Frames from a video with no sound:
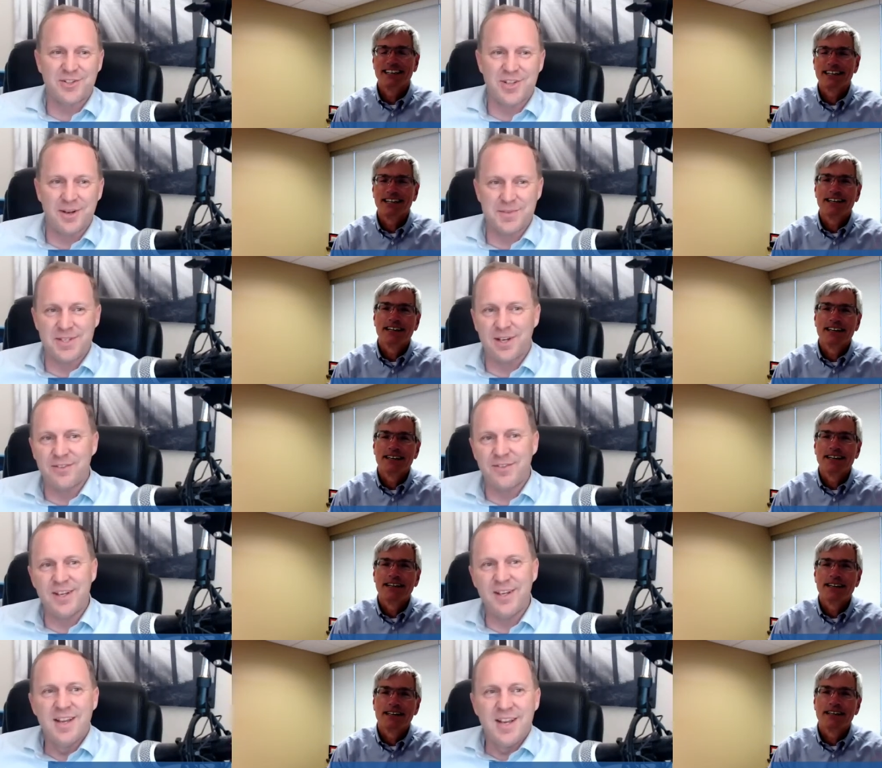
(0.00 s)
Speaker 1: Tom
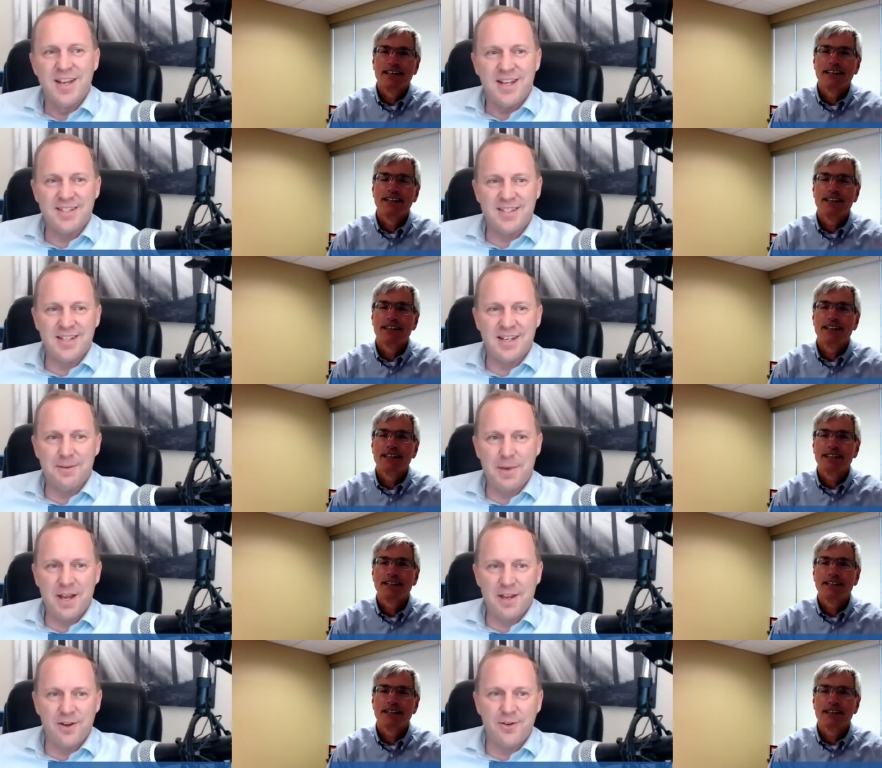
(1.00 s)
Selva. He's C M
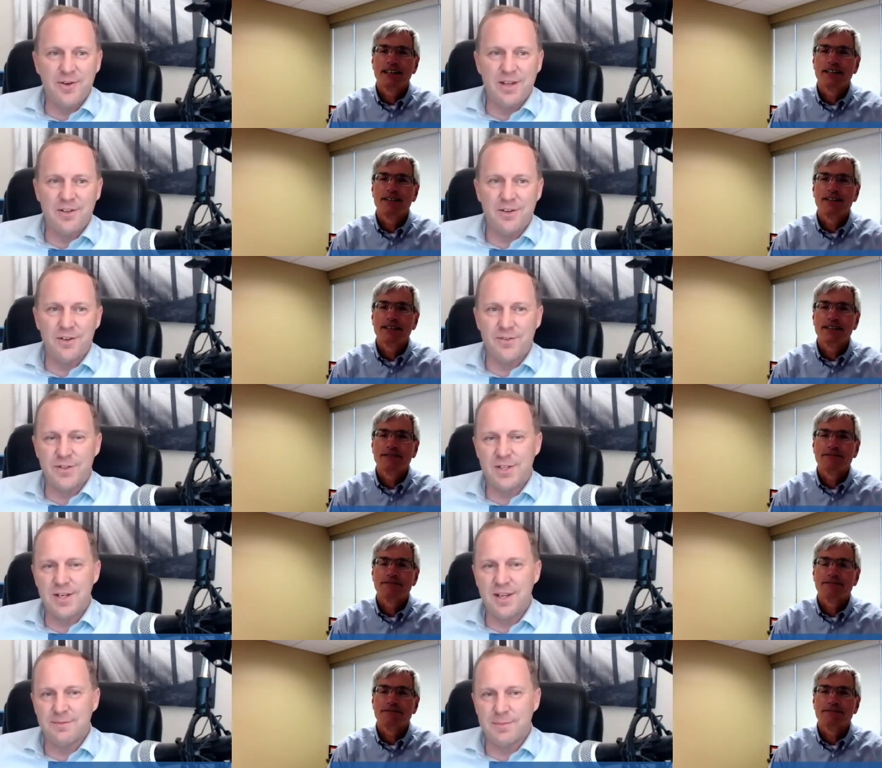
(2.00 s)
I O at
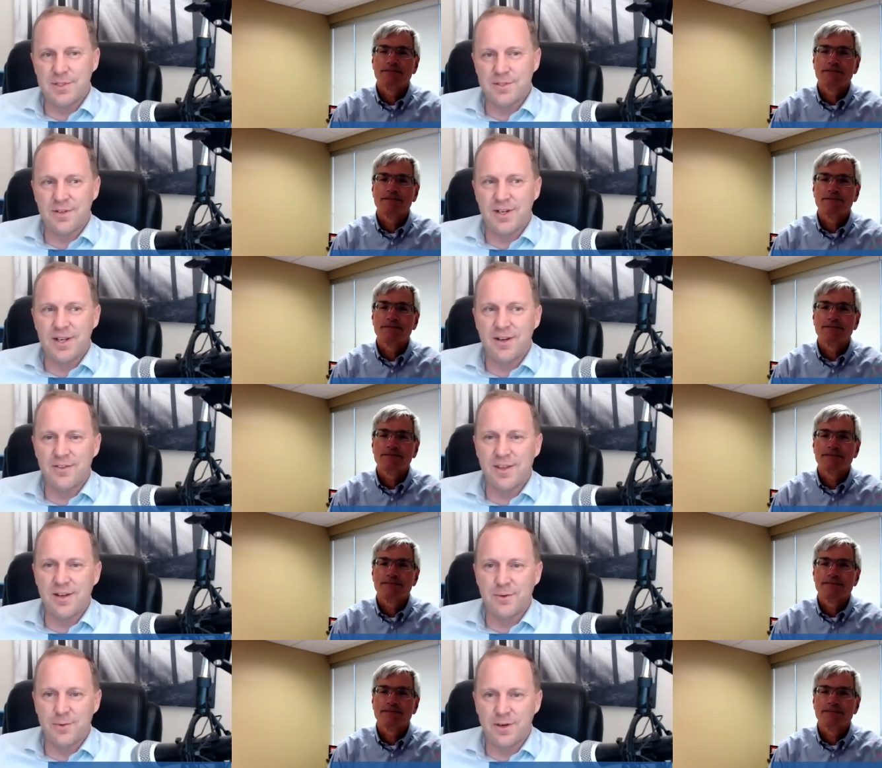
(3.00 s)
University of Missouri
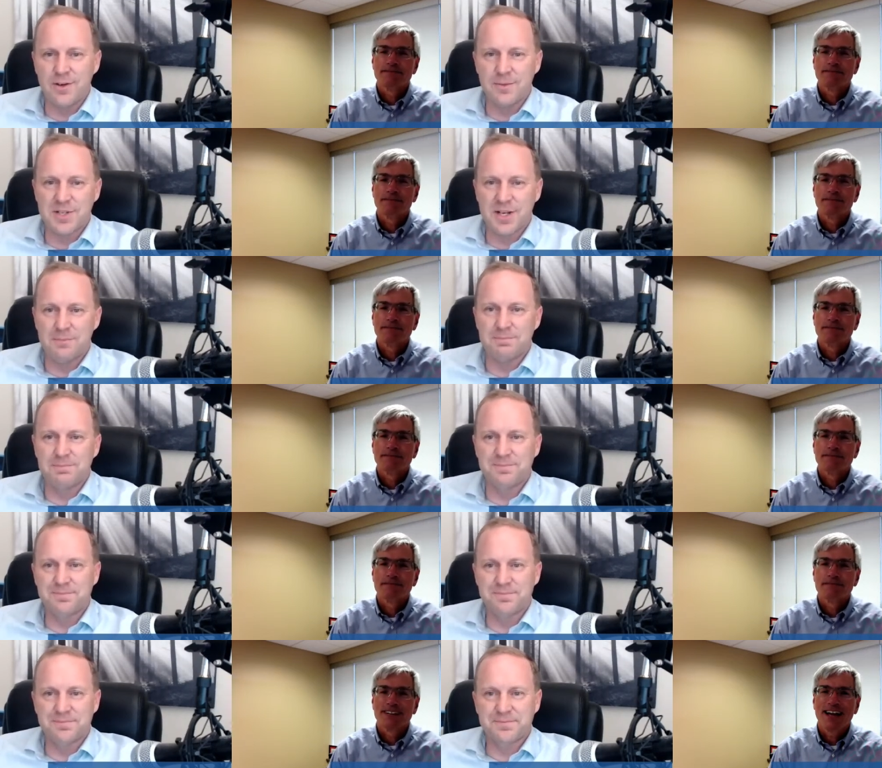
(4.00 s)
Healthcare. Welcome, Tom.
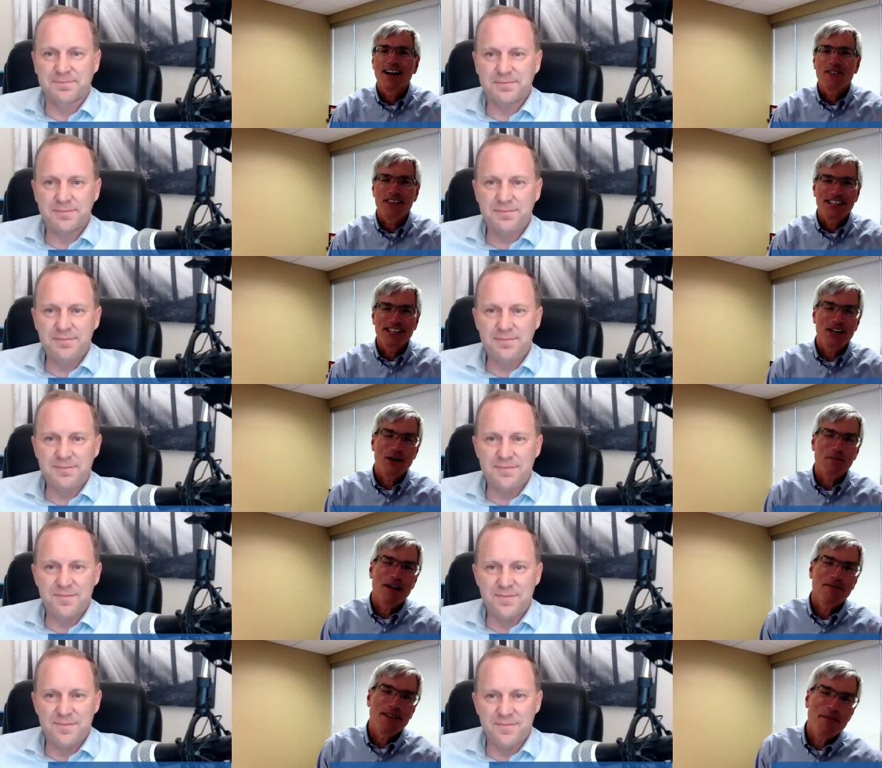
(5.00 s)
Speaker 2: Oh, thanks, John.
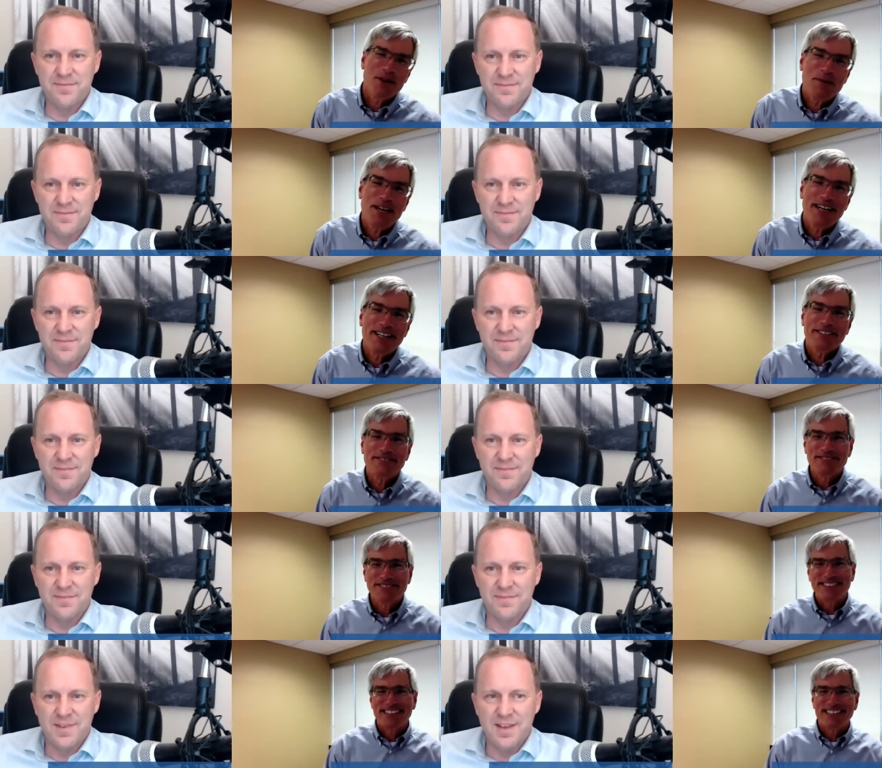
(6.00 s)
I'm happy to be here.
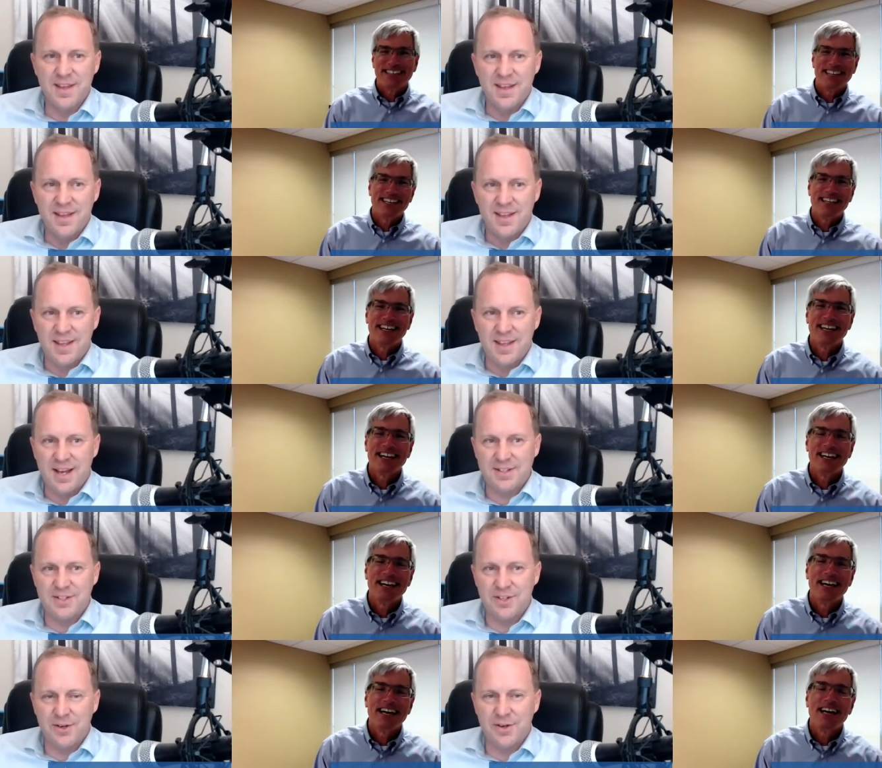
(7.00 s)
Speaker 1: Yeah,
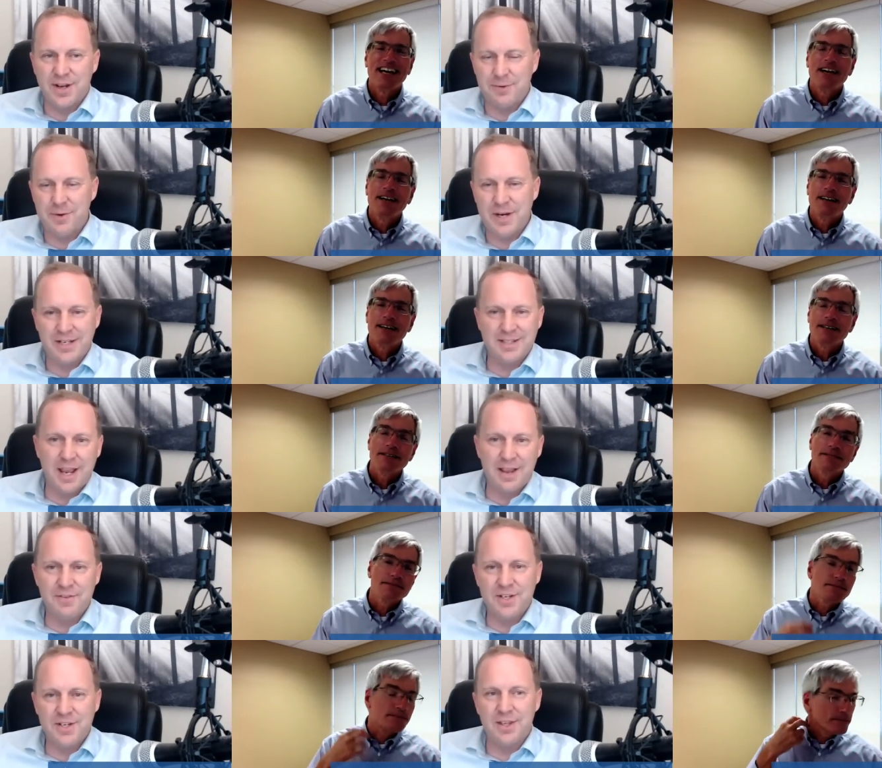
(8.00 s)
so I want to
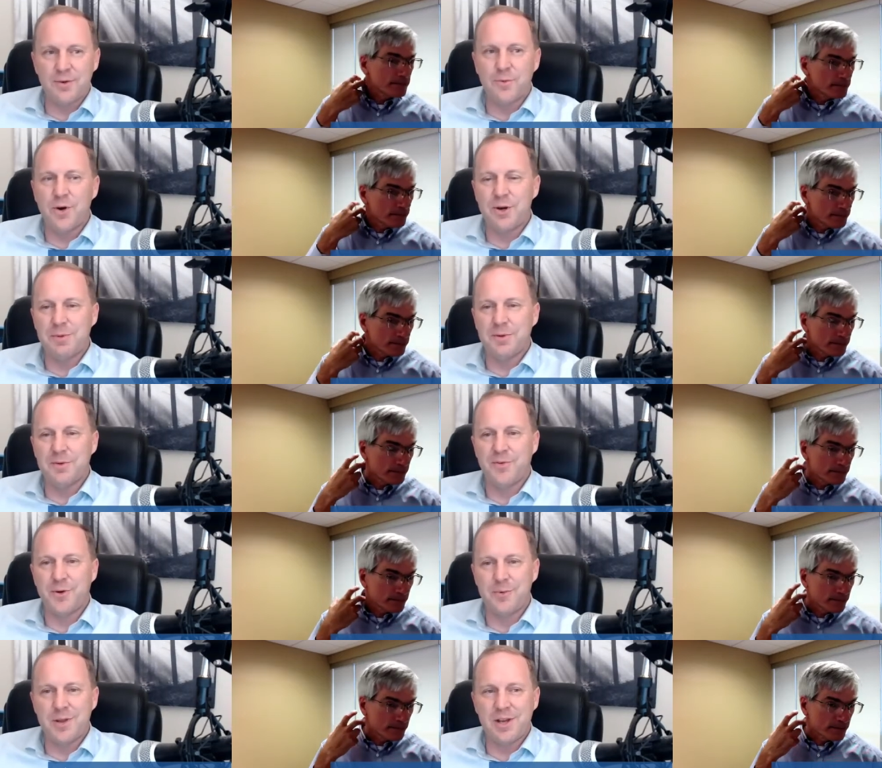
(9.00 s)
dive into the award, but
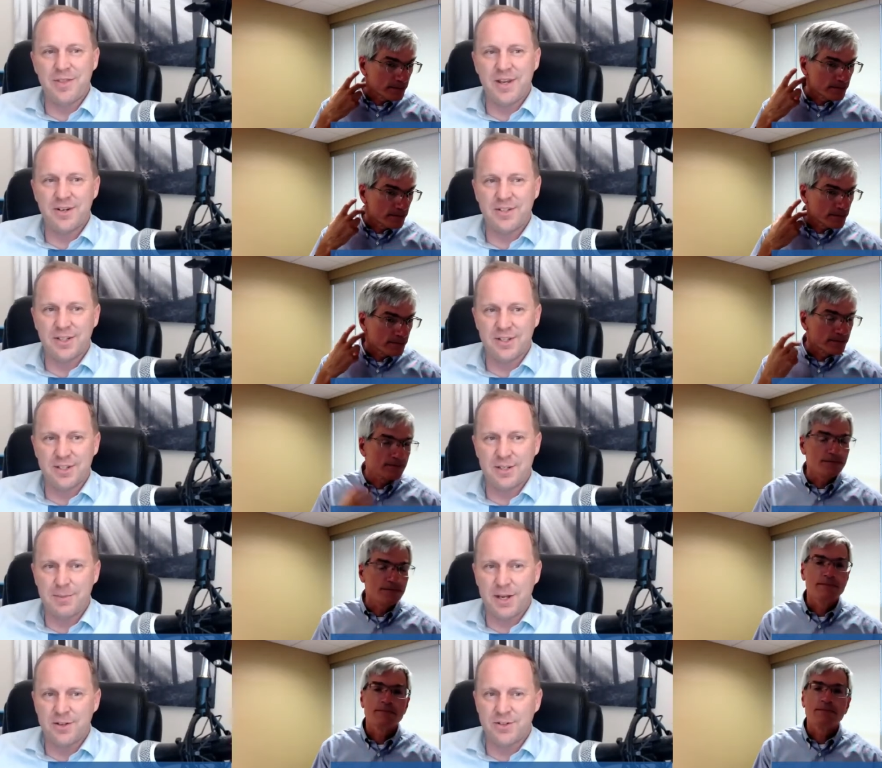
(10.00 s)
before we go there, tell us about